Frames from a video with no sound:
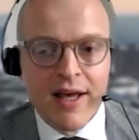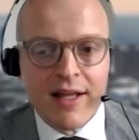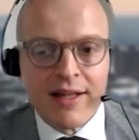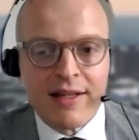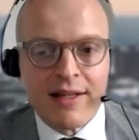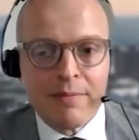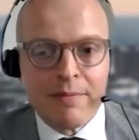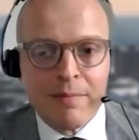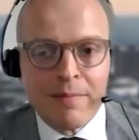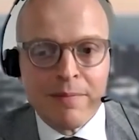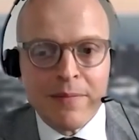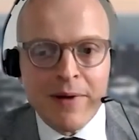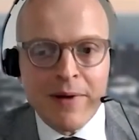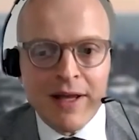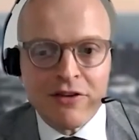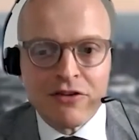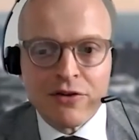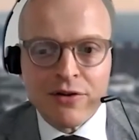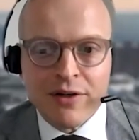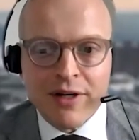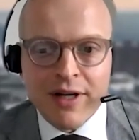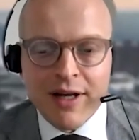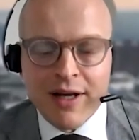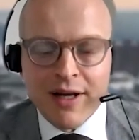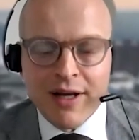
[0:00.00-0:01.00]
The
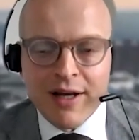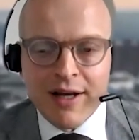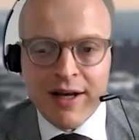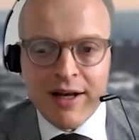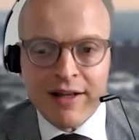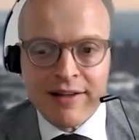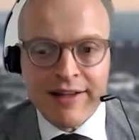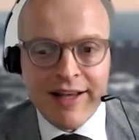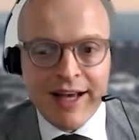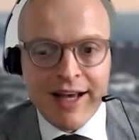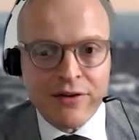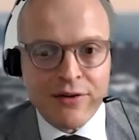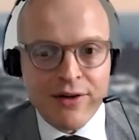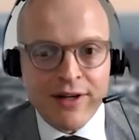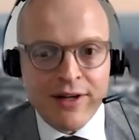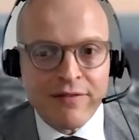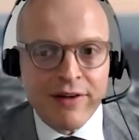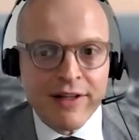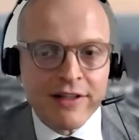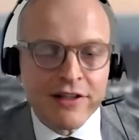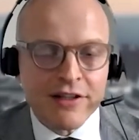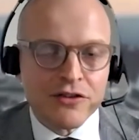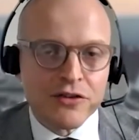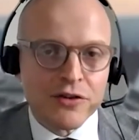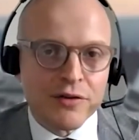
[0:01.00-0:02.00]
major, uh, the other
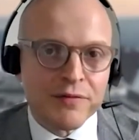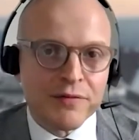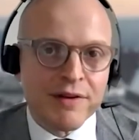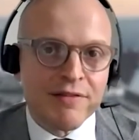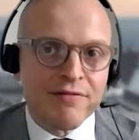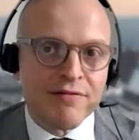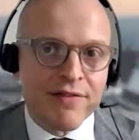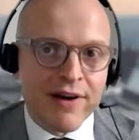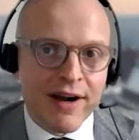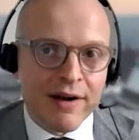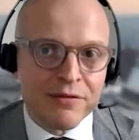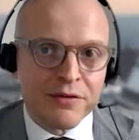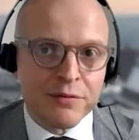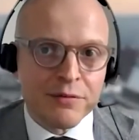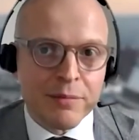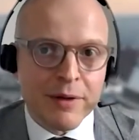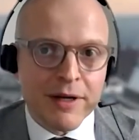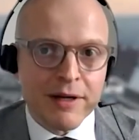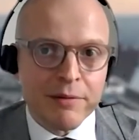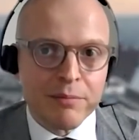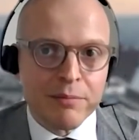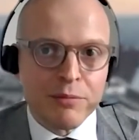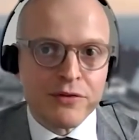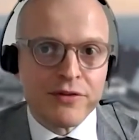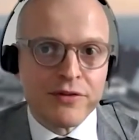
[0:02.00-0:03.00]
advantage of the valve
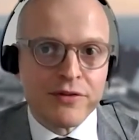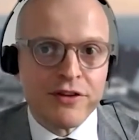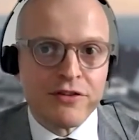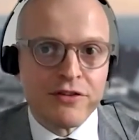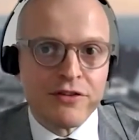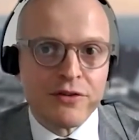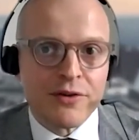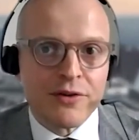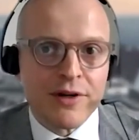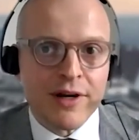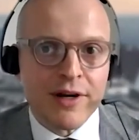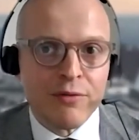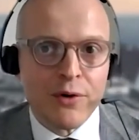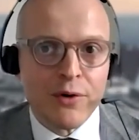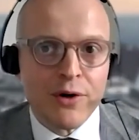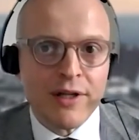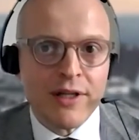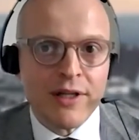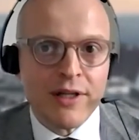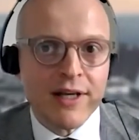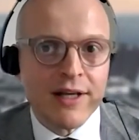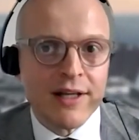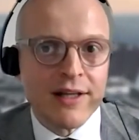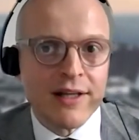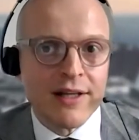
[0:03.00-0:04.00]
sparing procedure,
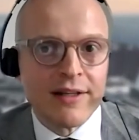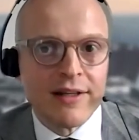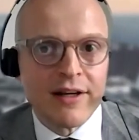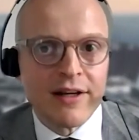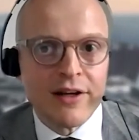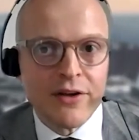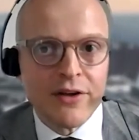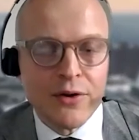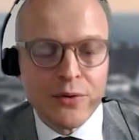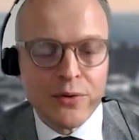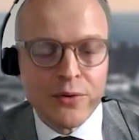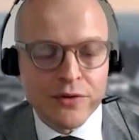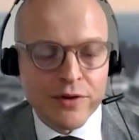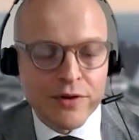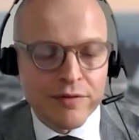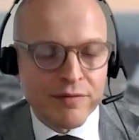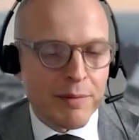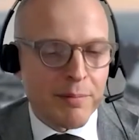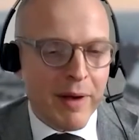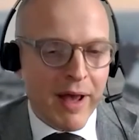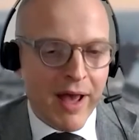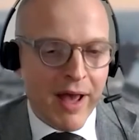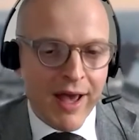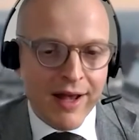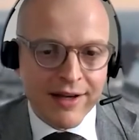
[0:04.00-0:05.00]
avoiding the use of the
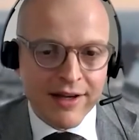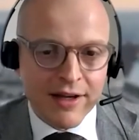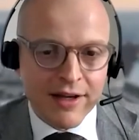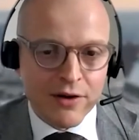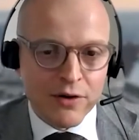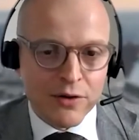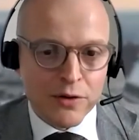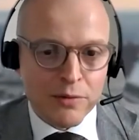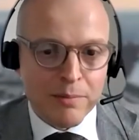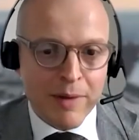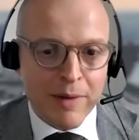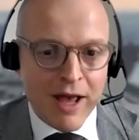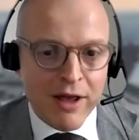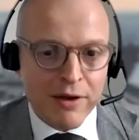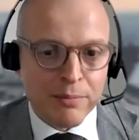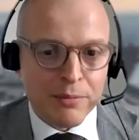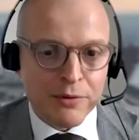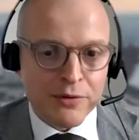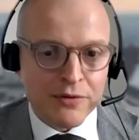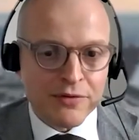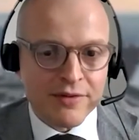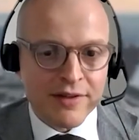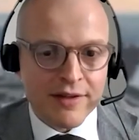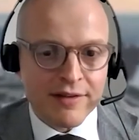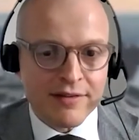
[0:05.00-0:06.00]
mechanical or
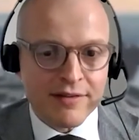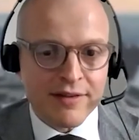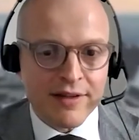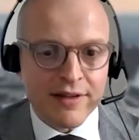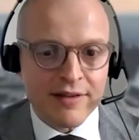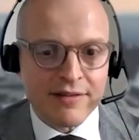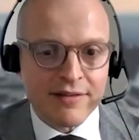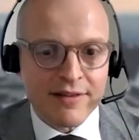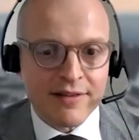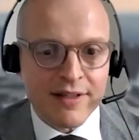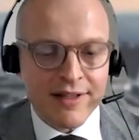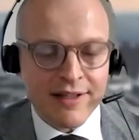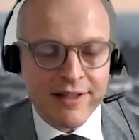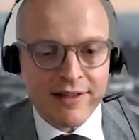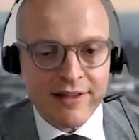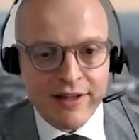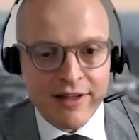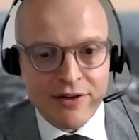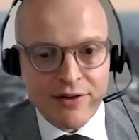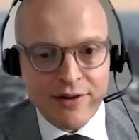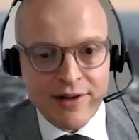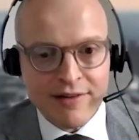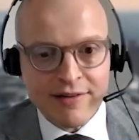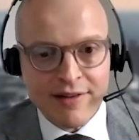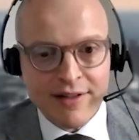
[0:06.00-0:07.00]
bioprosthesis, it
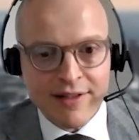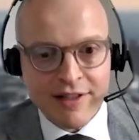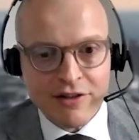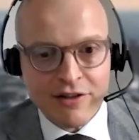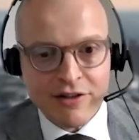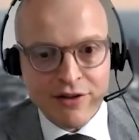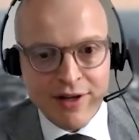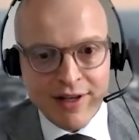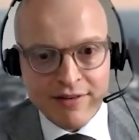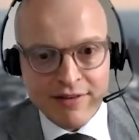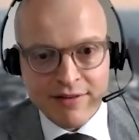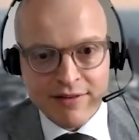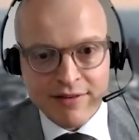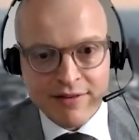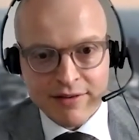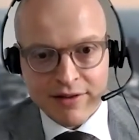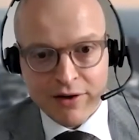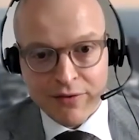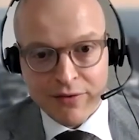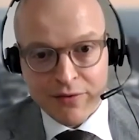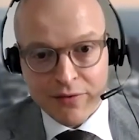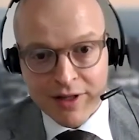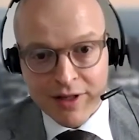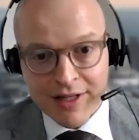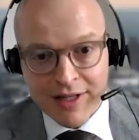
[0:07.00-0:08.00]
decreasing the chance
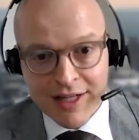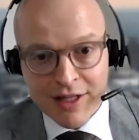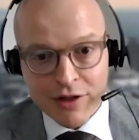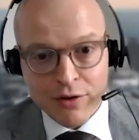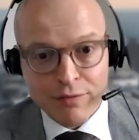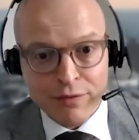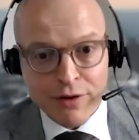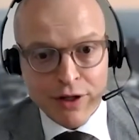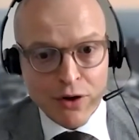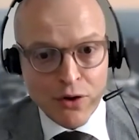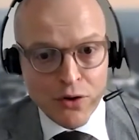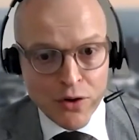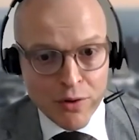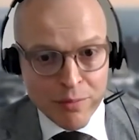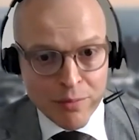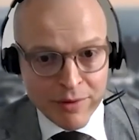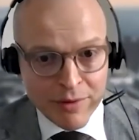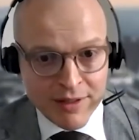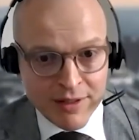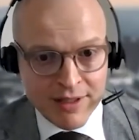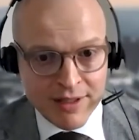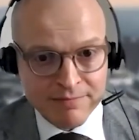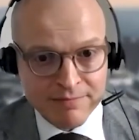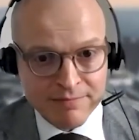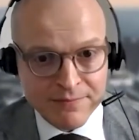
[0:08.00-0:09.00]
of the need of the
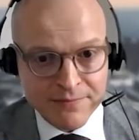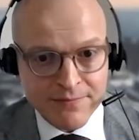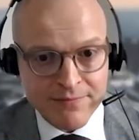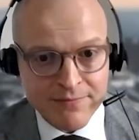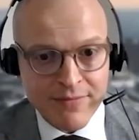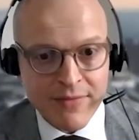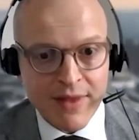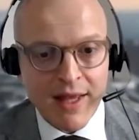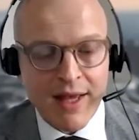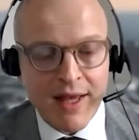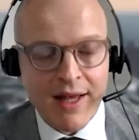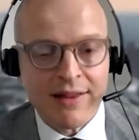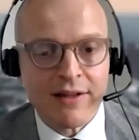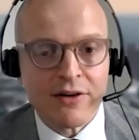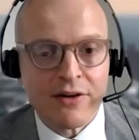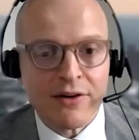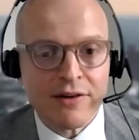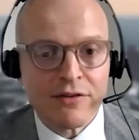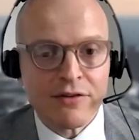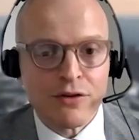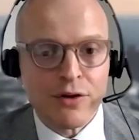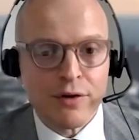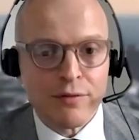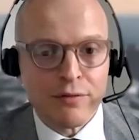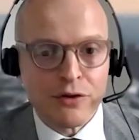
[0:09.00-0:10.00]
coumadin and the
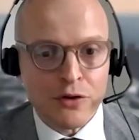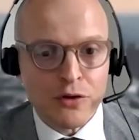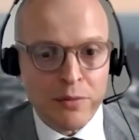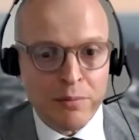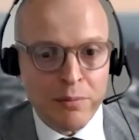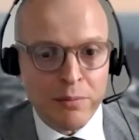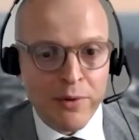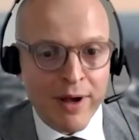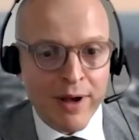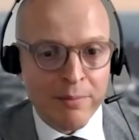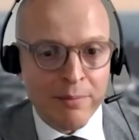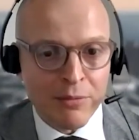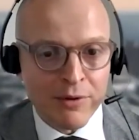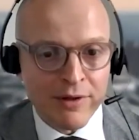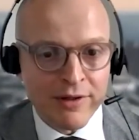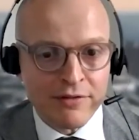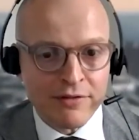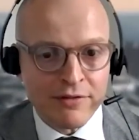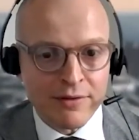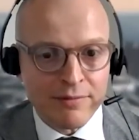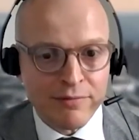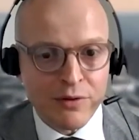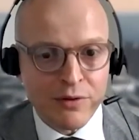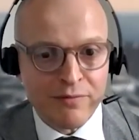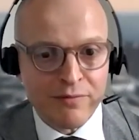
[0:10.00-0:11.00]
risk of
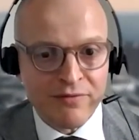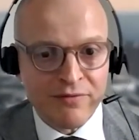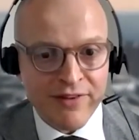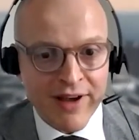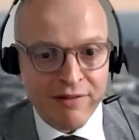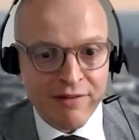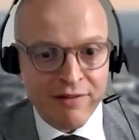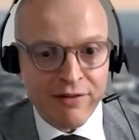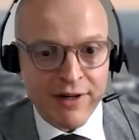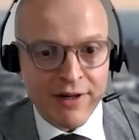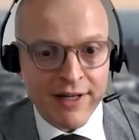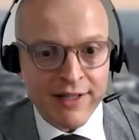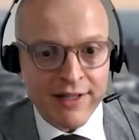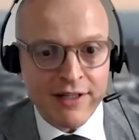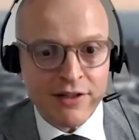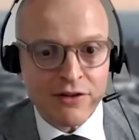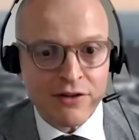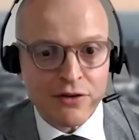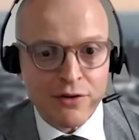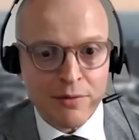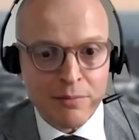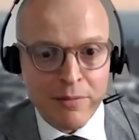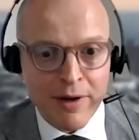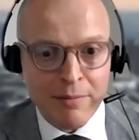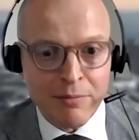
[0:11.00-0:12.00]
thromboembolism from valve-related
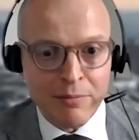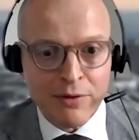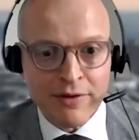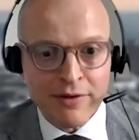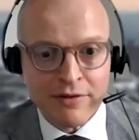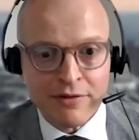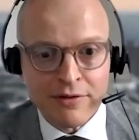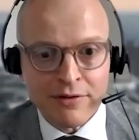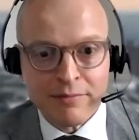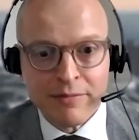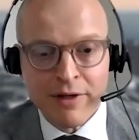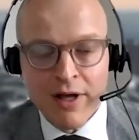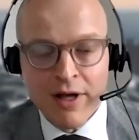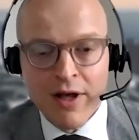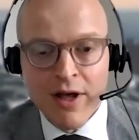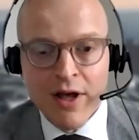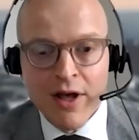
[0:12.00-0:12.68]
thromboembolism